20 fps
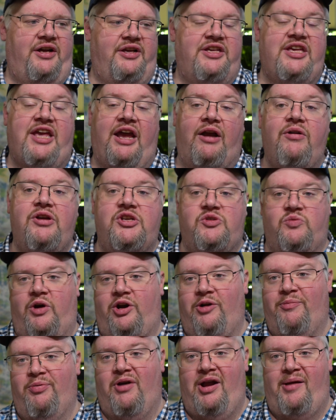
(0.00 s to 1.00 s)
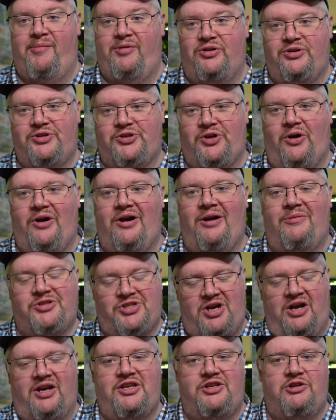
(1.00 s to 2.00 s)
Gary's water parameters are. I was
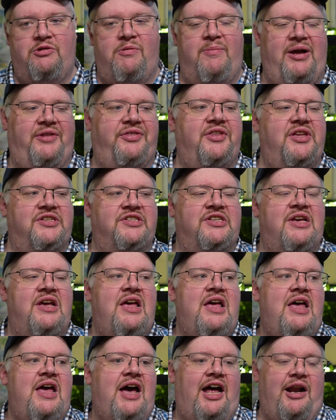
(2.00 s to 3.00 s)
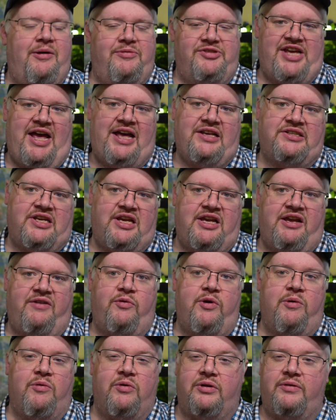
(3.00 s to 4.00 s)
talking to him about this, and I was asking
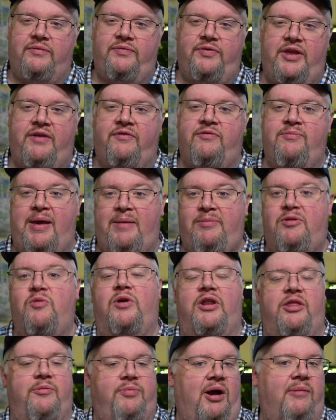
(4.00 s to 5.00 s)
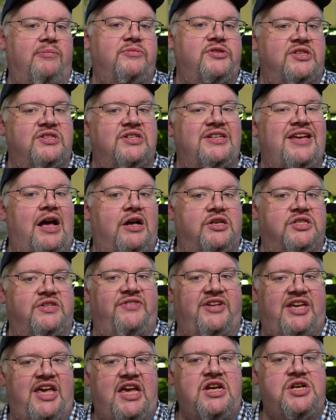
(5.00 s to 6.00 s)
if maybe one of the problems is a
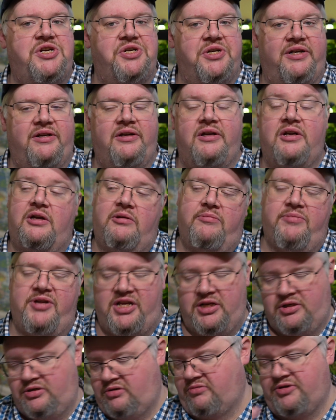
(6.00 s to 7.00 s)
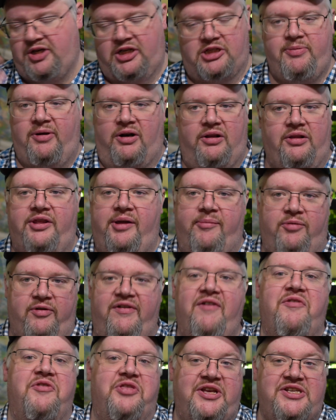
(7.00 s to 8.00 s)
calcification, but he had talked about a number
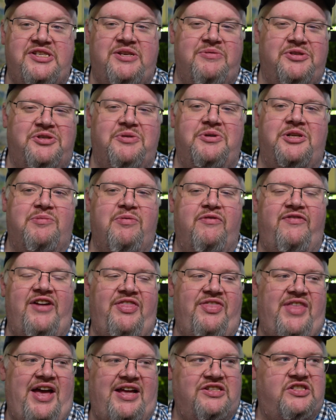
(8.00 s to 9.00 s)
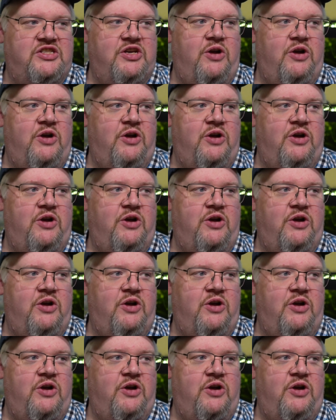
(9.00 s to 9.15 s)
of different things he was doing to prevent that.